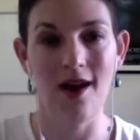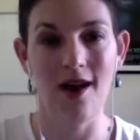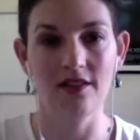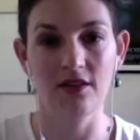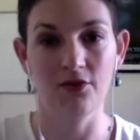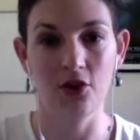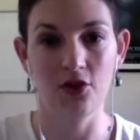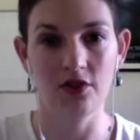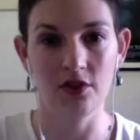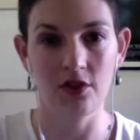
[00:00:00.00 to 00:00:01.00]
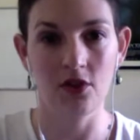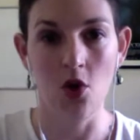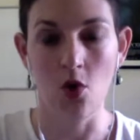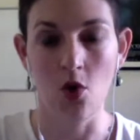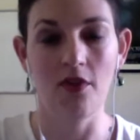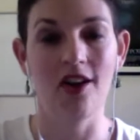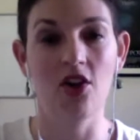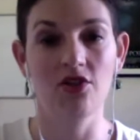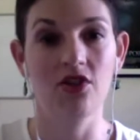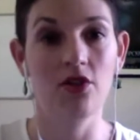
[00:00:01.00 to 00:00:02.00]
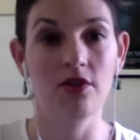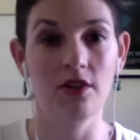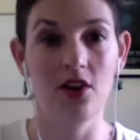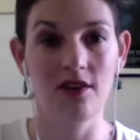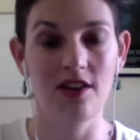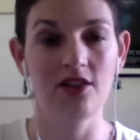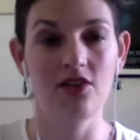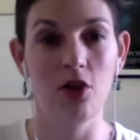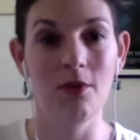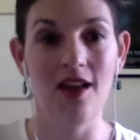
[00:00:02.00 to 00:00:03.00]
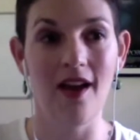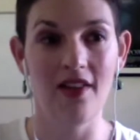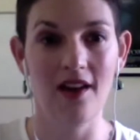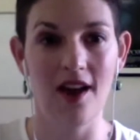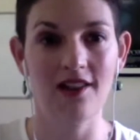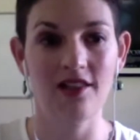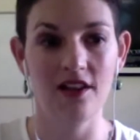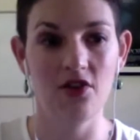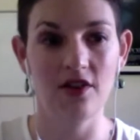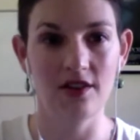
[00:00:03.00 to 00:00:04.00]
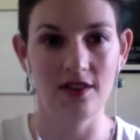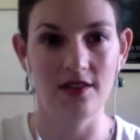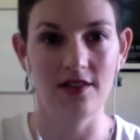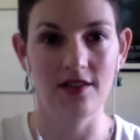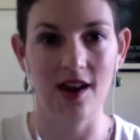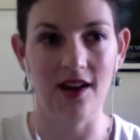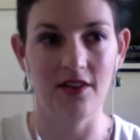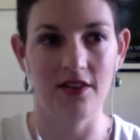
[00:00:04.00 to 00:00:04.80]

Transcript: amounts of gluten, or they contain so many other gut irritants like